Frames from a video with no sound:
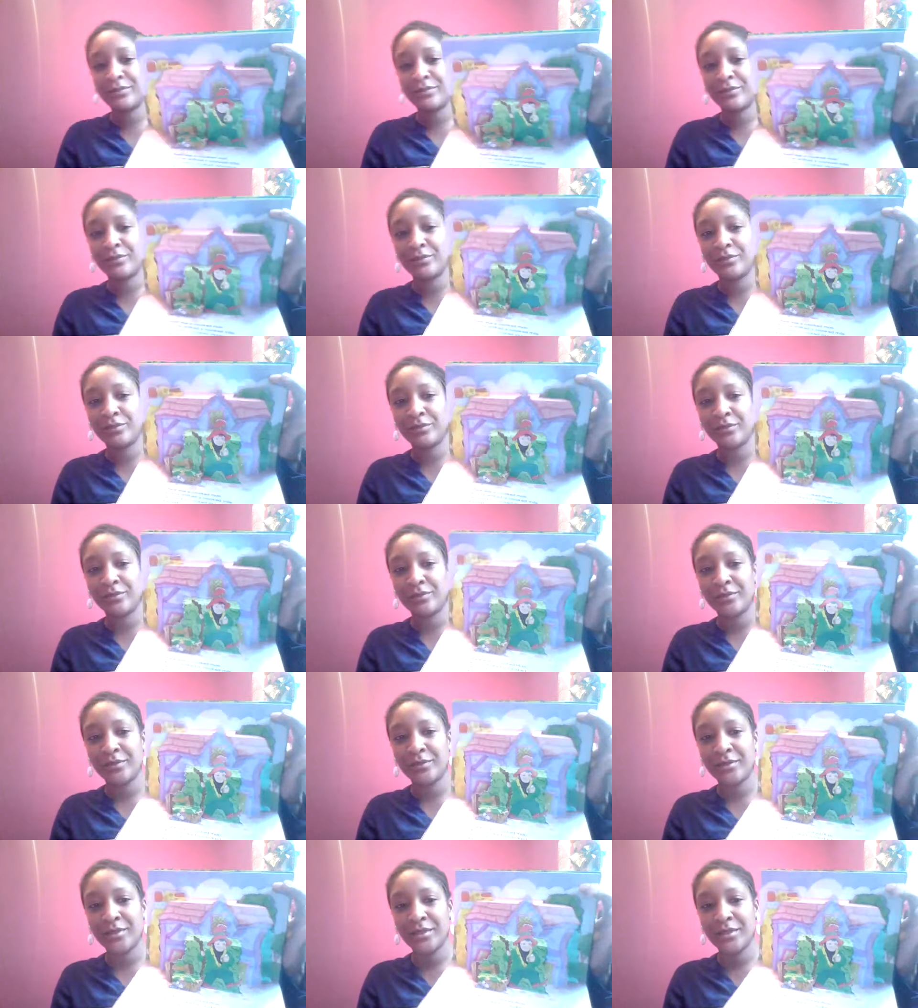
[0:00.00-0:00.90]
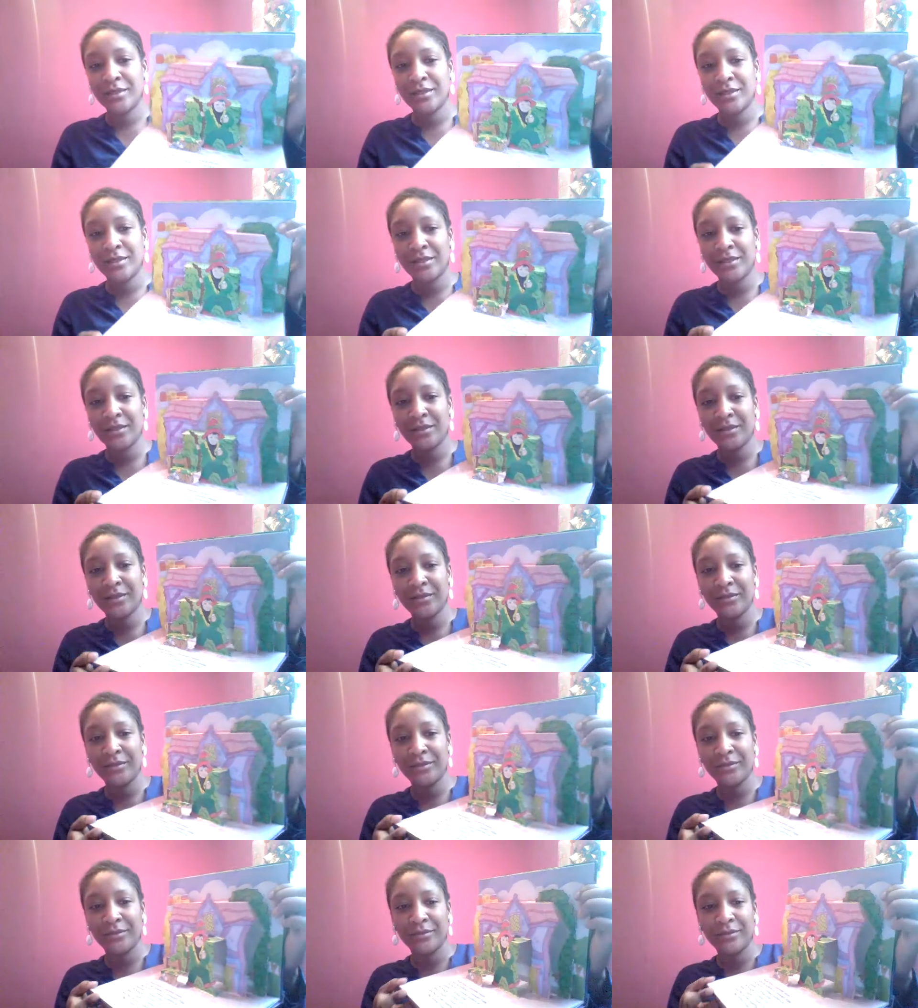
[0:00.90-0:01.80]

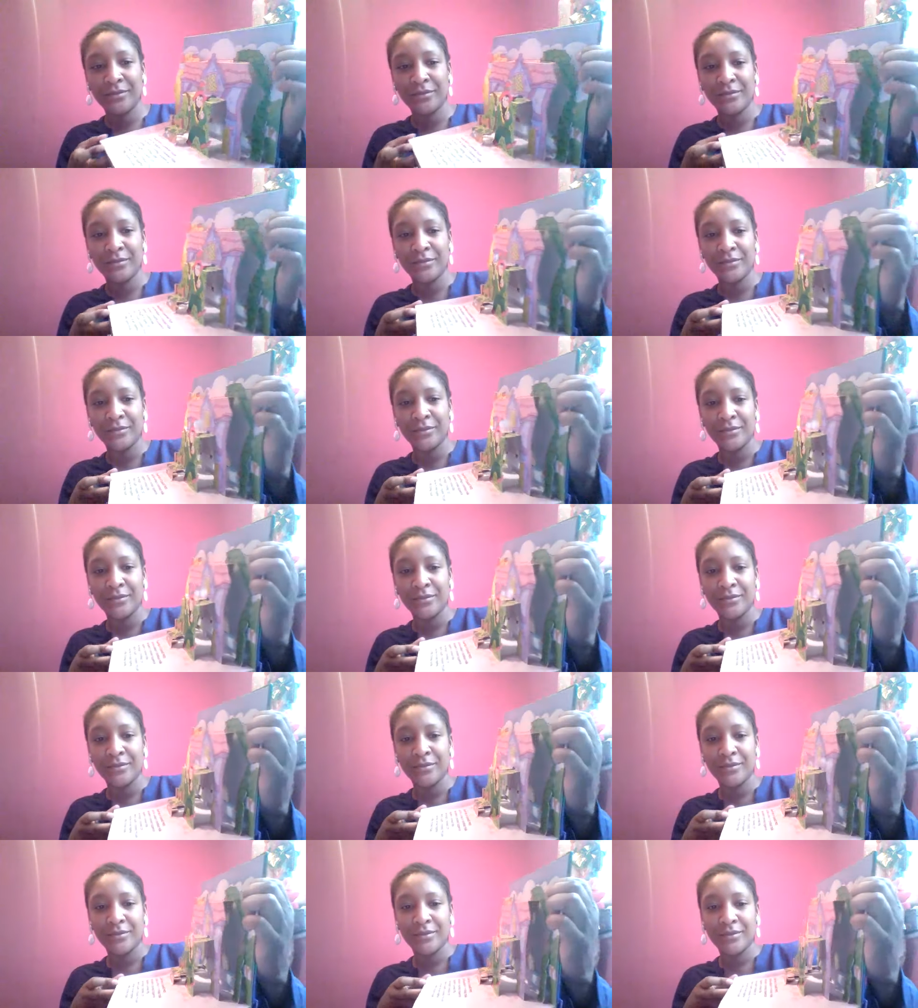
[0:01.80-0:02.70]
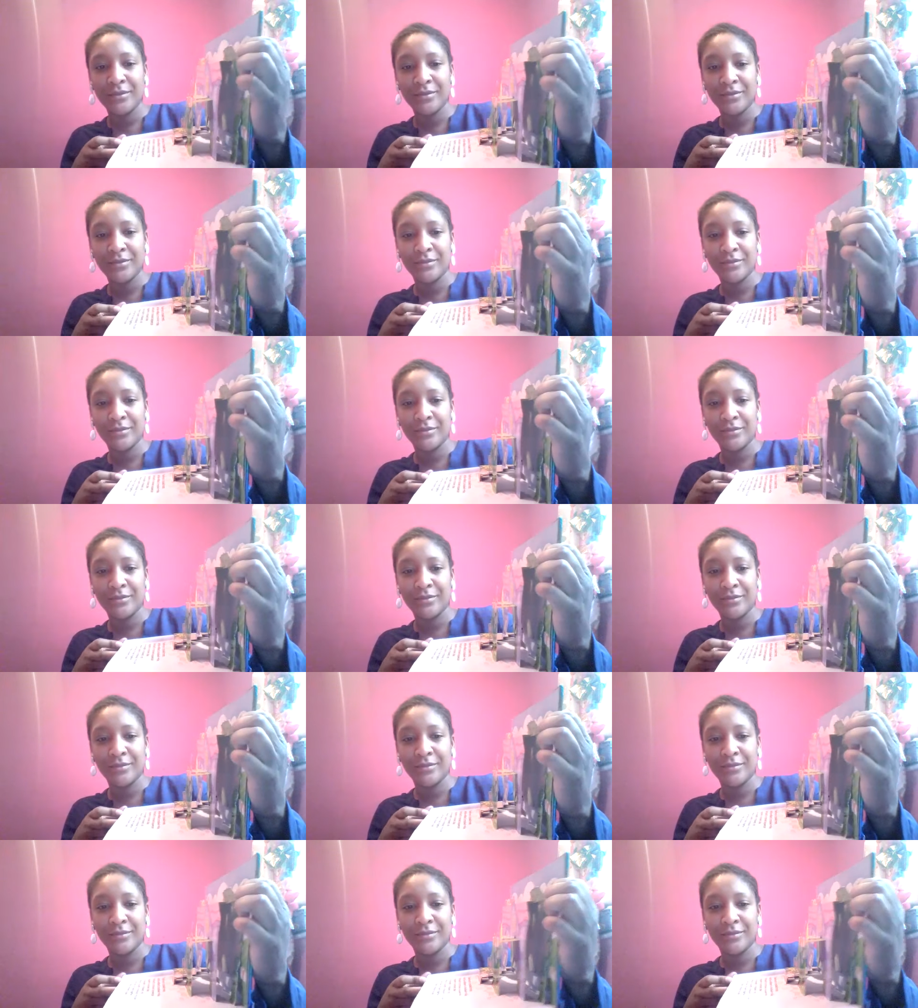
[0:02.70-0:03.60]

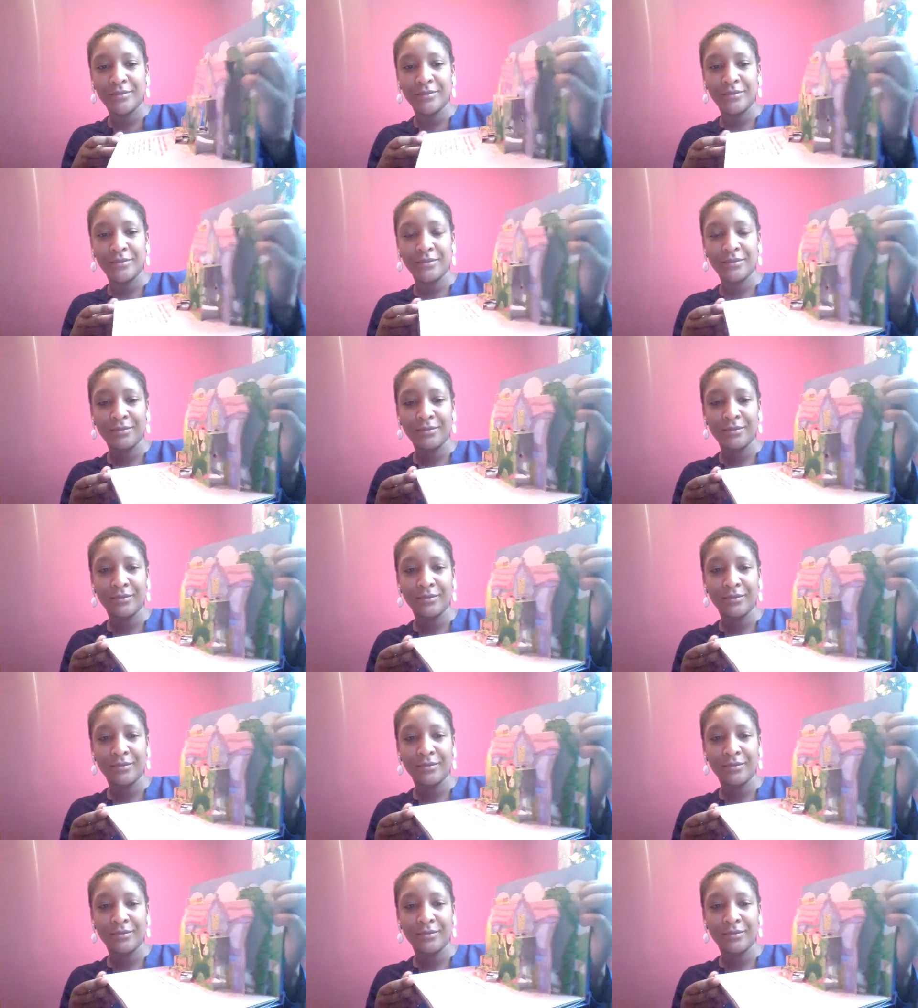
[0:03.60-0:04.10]
(silence)